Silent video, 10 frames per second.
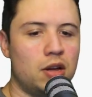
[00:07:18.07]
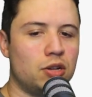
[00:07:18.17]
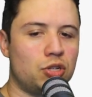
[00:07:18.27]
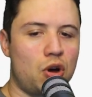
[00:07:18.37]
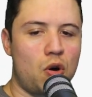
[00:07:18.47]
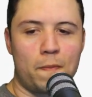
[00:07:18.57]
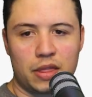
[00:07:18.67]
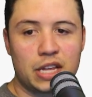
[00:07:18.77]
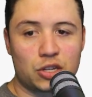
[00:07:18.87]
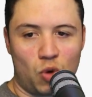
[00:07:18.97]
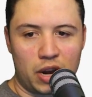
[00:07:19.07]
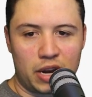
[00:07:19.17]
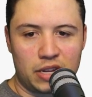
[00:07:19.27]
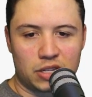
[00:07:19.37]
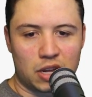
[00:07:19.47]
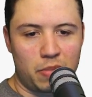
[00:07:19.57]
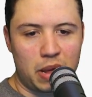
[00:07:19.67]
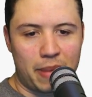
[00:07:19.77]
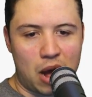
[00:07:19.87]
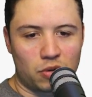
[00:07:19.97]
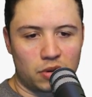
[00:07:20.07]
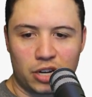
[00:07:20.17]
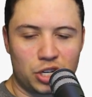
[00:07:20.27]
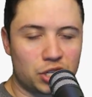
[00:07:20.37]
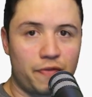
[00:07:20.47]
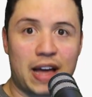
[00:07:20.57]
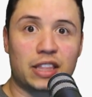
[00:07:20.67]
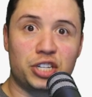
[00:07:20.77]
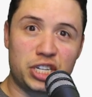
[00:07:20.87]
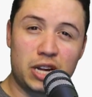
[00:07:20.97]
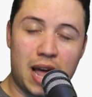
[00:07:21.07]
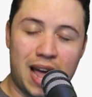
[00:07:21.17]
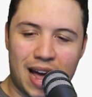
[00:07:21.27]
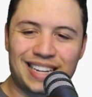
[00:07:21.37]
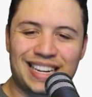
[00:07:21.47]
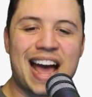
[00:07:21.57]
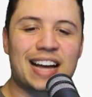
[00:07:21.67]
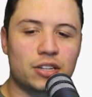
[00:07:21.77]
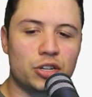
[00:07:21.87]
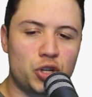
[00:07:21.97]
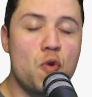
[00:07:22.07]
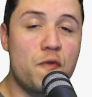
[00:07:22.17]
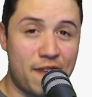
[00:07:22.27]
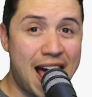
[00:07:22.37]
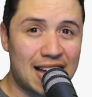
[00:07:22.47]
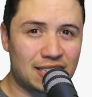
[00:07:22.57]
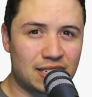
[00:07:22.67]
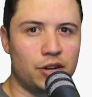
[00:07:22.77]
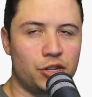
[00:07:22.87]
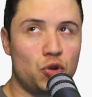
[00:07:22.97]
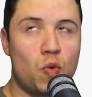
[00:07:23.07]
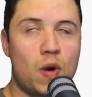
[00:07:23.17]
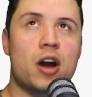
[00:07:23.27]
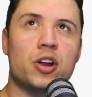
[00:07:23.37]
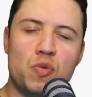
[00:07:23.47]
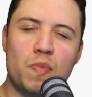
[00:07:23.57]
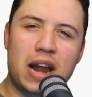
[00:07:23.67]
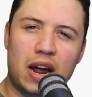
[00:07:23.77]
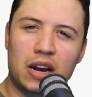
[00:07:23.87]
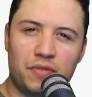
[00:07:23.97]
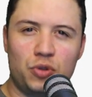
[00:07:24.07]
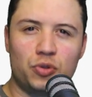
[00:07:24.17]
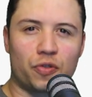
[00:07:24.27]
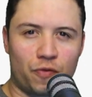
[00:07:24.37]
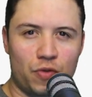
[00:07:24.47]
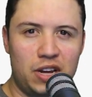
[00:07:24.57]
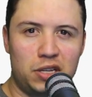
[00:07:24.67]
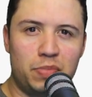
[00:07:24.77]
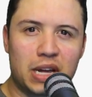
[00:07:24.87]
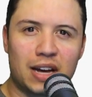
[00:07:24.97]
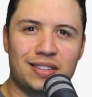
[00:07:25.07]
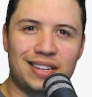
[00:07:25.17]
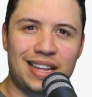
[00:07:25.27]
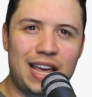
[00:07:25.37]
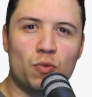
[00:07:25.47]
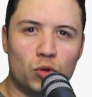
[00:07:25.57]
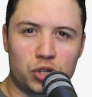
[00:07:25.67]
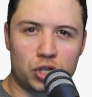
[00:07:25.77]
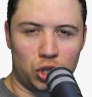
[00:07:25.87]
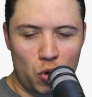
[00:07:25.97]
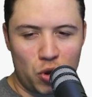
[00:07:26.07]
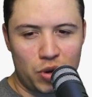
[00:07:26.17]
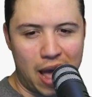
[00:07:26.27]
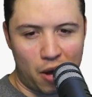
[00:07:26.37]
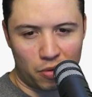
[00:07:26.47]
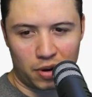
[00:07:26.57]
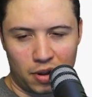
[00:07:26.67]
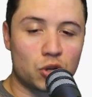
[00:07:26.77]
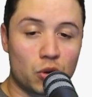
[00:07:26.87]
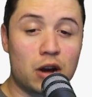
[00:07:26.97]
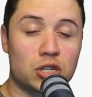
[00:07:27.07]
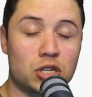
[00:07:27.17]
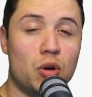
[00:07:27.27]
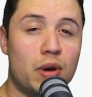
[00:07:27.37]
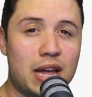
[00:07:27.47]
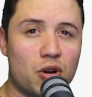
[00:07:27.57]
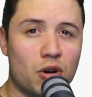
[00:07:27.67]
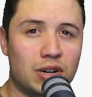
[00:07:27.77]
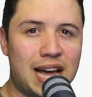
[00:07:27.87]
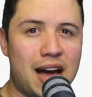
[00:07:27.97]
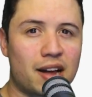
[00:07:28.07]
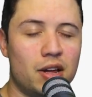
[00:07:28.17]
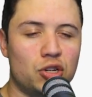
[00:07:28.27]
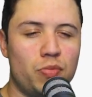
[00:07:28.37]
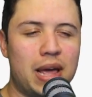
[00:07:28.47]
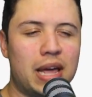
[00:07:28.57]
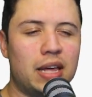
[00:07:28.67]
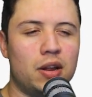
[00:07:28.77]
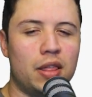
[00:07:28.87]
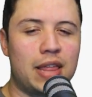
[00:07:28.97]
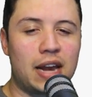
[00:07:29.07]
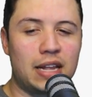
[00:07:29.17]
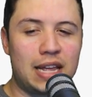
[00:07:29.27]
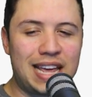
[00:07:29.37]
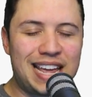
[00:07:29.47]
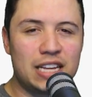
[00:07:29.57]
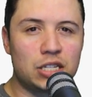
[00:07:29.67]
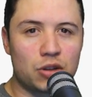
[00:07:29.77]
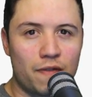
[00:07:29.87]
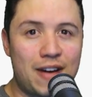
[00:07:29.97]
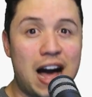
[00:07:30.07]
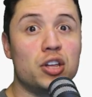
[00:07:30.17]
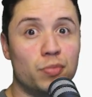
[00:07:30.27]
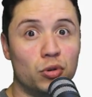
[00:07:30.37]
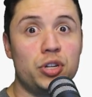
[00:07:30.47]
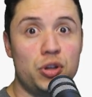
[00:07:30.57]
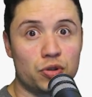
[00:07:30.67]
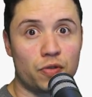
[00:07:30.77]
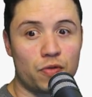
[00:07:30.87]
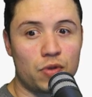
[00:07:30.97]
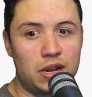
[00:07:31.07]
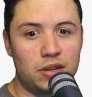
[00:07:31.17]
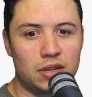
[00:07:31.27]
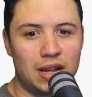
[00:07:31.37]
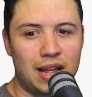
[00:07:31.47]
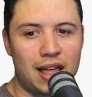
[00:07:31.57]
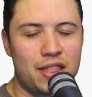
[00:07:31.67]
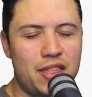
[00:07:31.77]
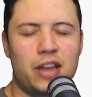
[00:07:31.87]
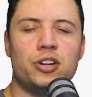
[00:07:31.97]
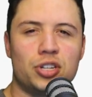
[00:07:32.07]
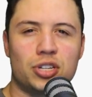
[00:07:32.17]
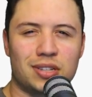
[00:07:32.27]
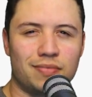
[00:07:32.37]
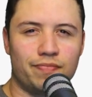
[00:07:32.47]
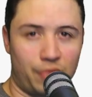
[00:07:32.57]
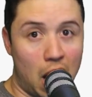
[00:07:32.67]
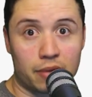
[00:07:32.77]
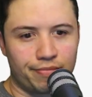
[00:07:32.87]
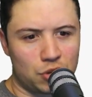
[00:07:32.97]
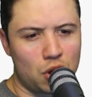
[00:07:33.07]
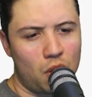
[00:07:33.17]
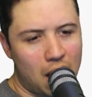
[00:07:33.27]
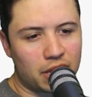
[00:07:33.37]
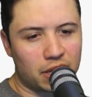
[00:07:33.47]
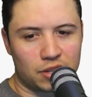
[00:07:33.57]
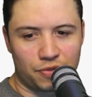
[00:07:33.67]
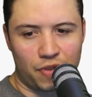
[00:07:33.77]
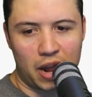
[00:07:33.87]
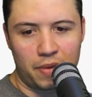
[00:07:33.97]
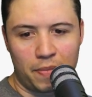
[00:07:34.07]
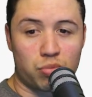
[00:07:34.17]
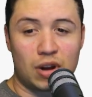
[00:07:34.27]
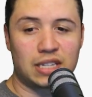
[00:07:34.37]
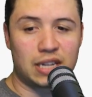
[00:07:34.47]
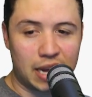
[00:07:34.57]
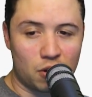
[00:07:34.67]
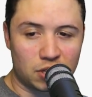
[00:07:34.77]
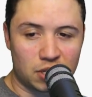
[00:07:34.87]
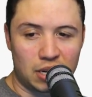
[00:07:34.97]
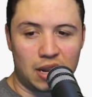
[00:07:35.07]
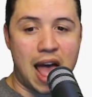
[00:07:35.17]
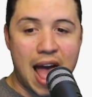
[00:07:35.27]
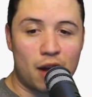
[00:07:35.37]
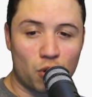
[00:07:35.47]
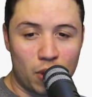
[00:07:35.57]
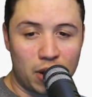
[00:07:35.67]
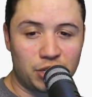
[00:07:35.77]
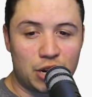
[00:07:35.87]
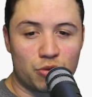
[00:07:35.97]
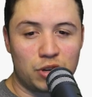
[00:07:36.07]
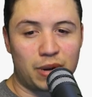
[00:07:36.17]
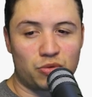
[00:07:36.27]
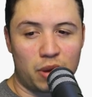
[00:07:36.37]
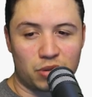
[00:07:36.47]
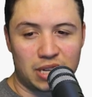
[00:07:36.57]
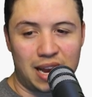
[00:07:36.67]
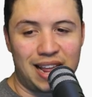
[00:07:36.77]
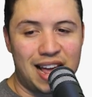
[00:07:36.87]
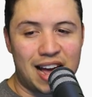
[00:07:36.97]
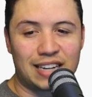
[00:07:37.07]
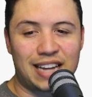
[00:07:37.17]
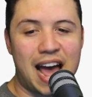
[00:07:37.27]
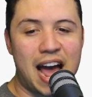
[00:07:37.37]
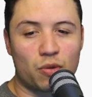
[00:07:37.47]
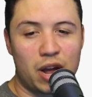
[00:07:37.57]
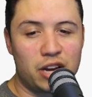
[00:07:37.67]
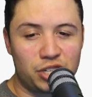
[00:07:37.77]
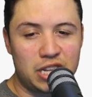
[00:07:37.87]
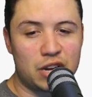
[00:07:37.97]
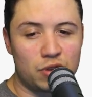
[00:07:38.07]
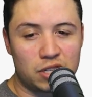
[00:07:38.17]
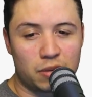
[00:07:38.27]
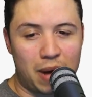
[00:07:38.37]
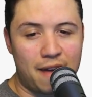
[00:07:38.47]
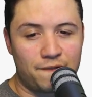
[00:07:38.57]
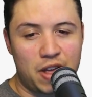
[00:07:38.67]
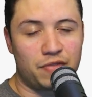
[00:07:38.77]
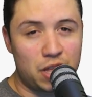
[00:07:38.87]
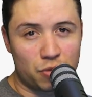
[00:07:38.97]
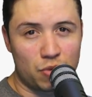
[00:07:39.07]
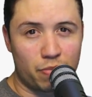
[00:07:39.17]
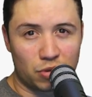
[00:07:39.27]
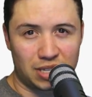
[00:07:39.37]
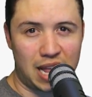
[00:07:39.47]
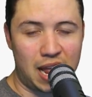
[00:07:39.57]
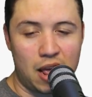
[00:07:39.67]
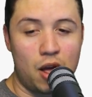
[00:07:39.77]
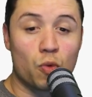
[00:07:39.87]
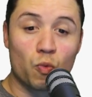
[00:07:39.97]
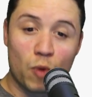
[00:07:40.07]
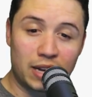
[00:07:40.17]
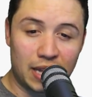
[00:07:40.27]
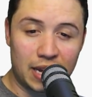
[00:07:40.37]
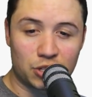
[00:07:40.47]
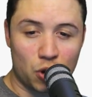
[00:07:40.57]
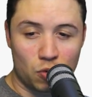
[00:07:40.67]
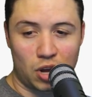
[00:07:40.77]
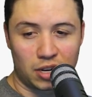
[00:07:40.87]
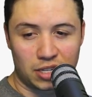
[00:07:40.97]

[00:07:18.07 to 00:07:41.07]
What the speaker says: So this one is going to be about just the fact that she attacks too fast to where you might not even use her freeze because it will slow you down. So they're slowing down her attack to make it that it is valuable to use her freeze than to just not. So I think this is fine. President Garrison, aggro range decreased by 20%, attack range decreased by 53%. Redlinks goes on to